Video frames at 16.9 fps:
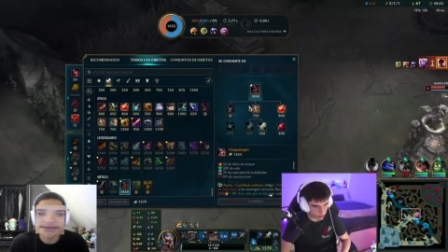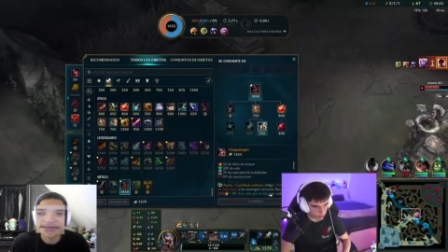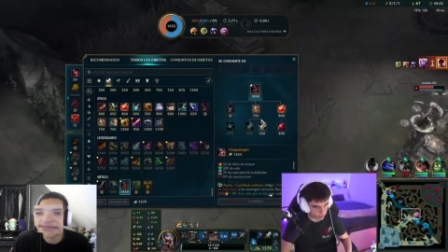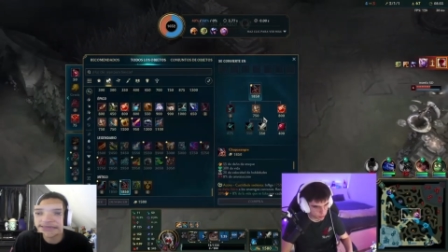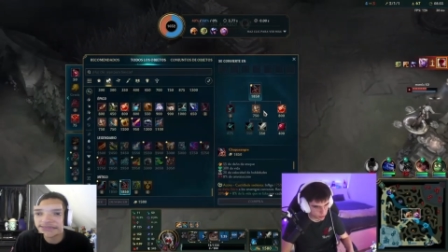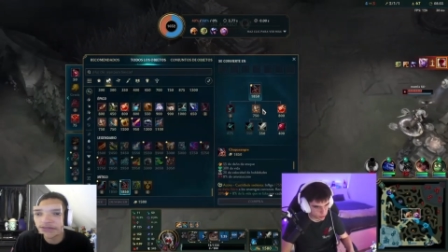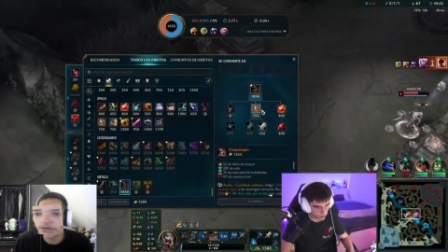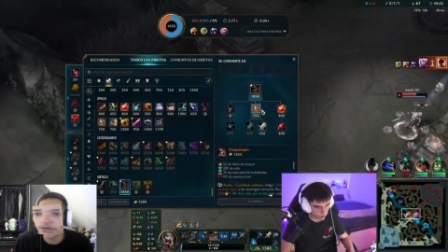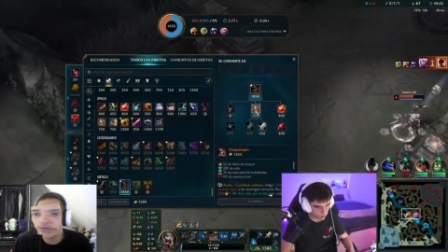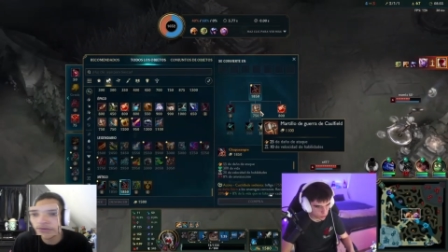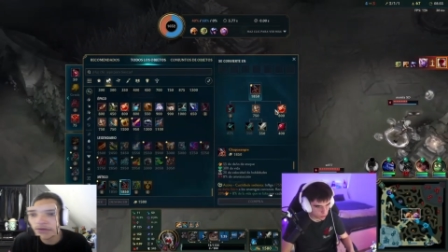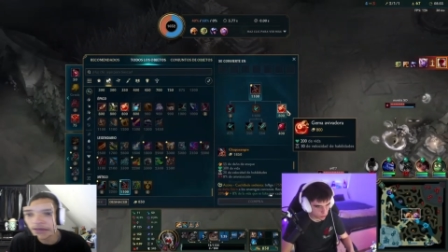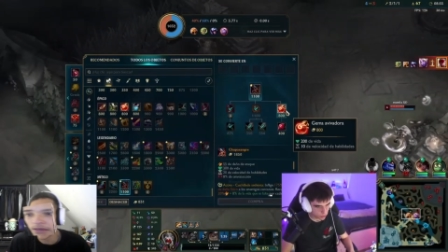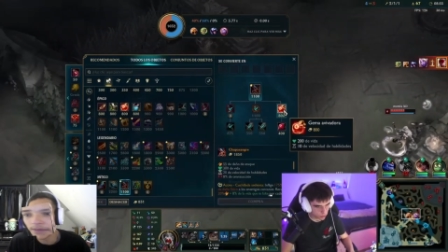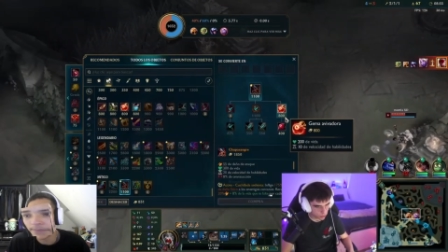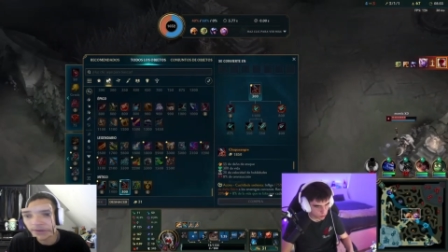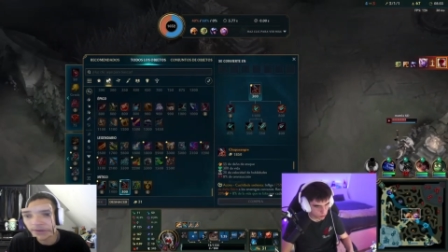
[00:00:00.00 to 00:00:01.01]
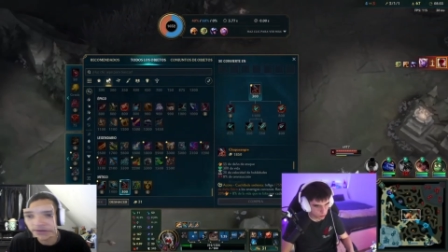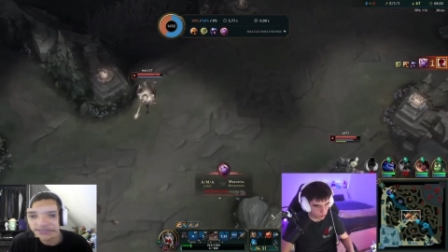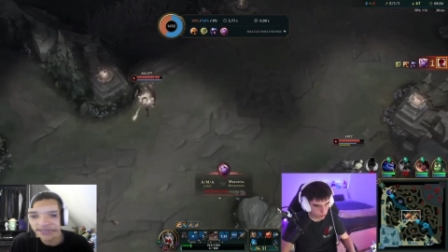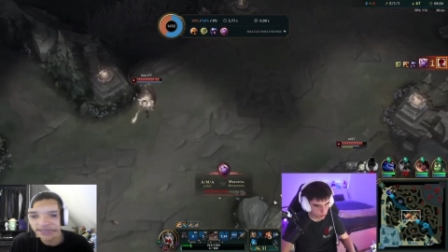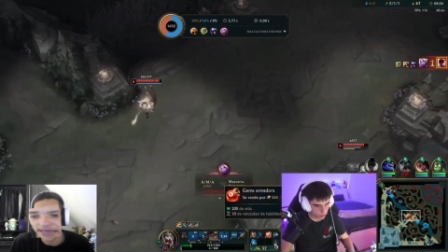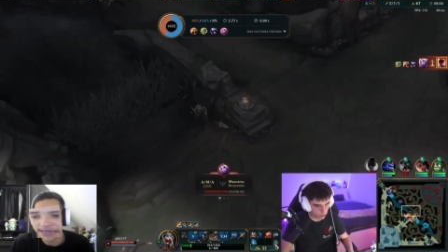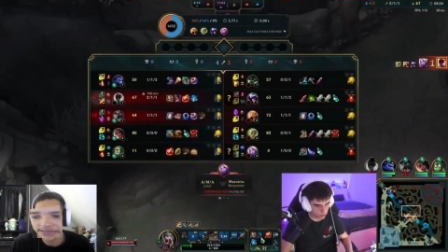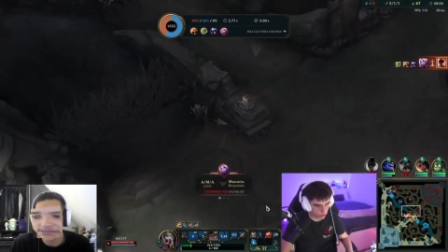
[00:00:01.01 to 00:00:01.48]
He has no because
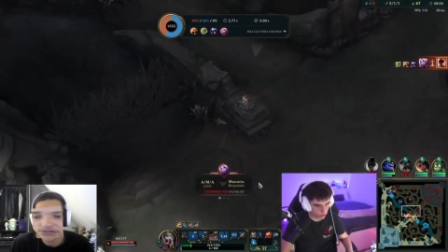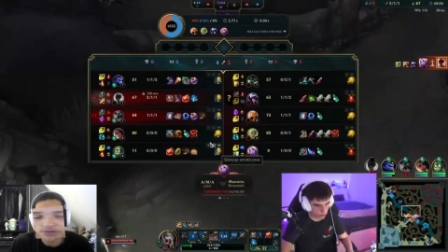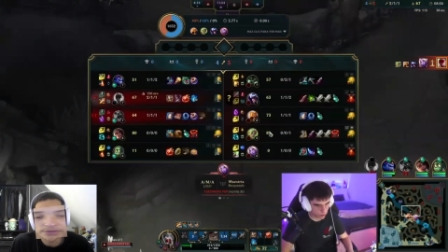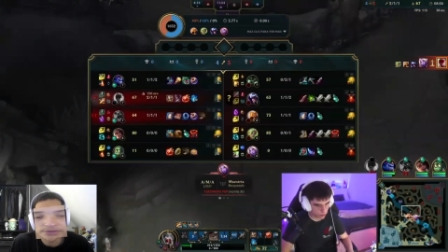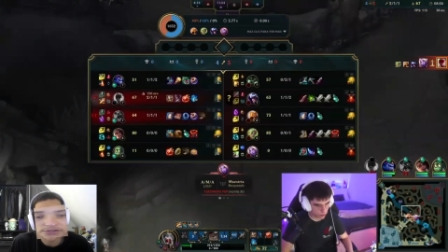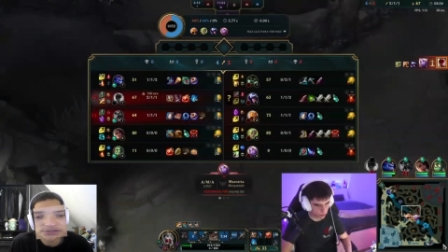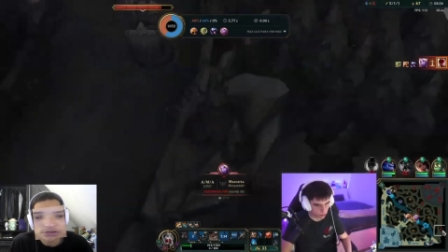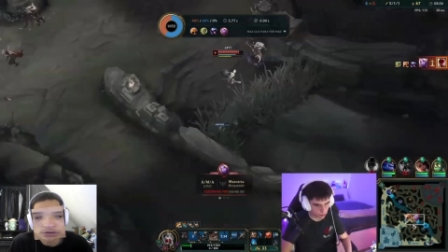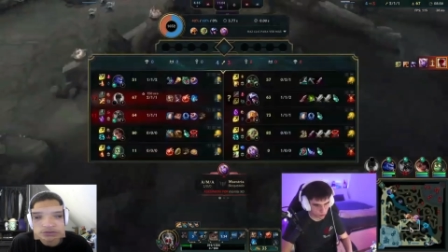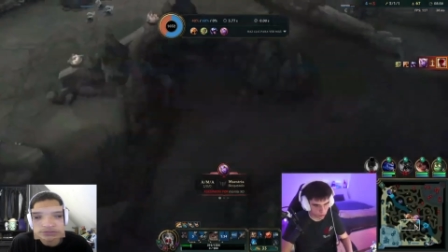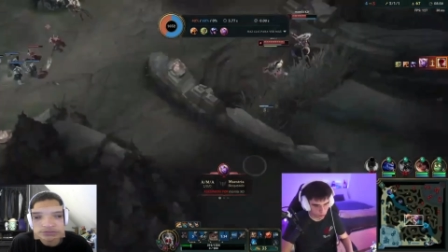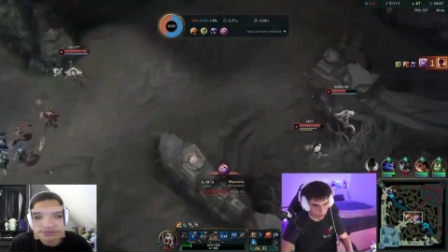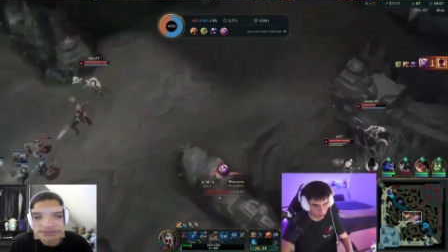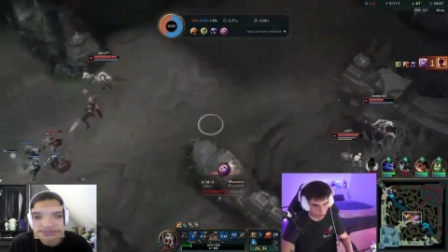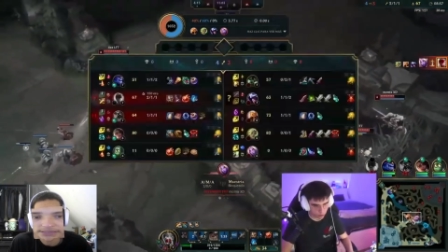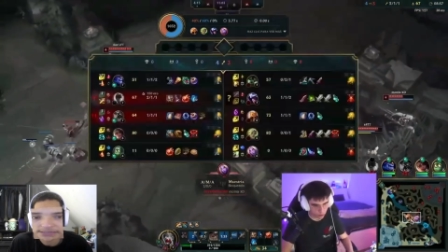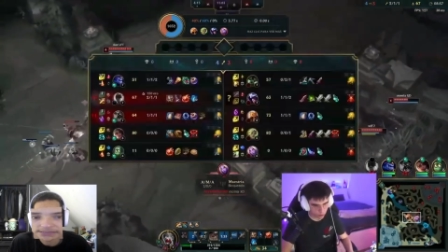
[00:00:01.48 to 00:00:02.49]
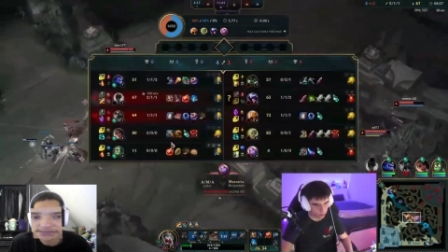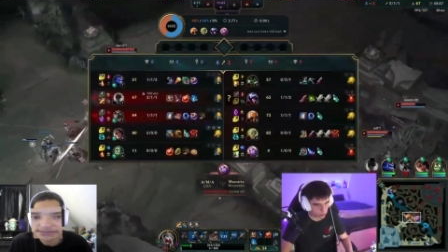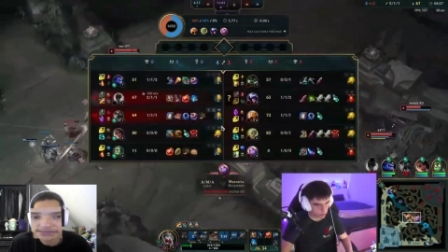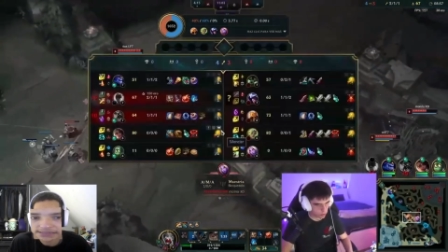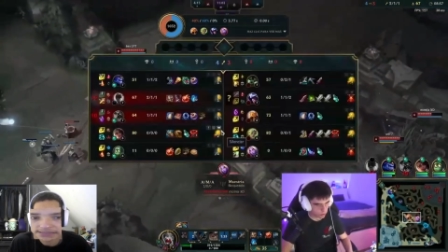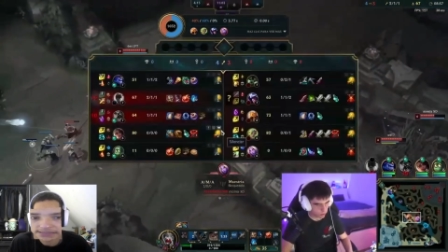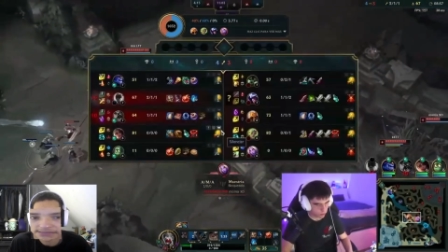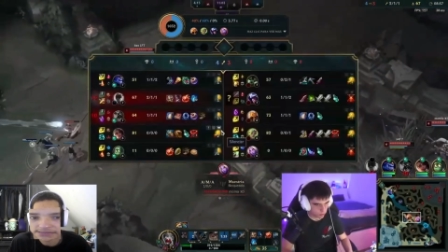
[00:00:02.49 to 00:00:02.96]
he had so much gold in his
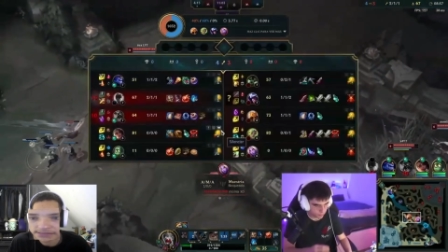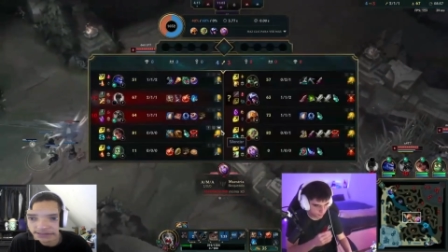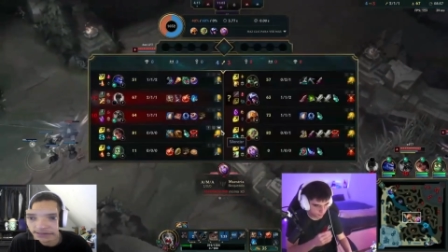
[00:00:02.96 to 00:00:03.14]
in his